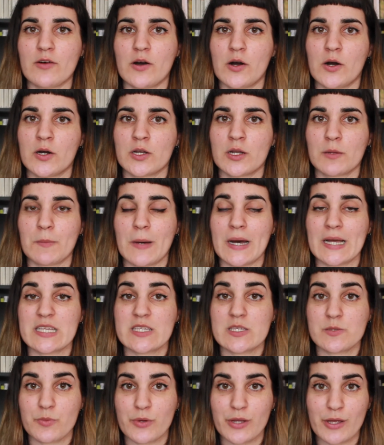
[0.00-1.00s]
on my
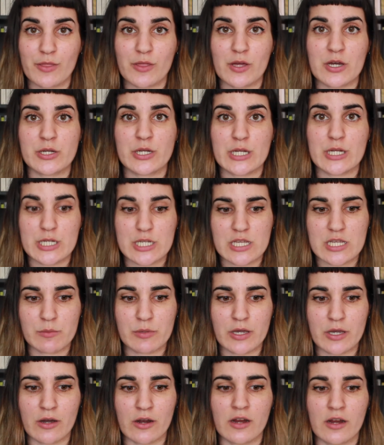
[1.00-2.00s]
Springathon
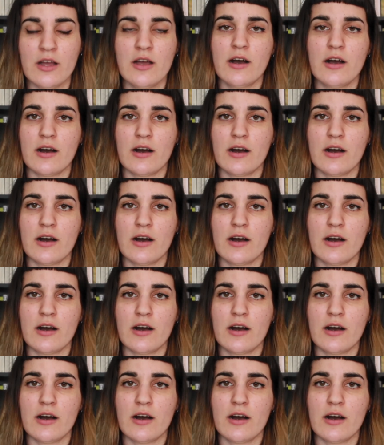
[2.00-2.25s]
TBR.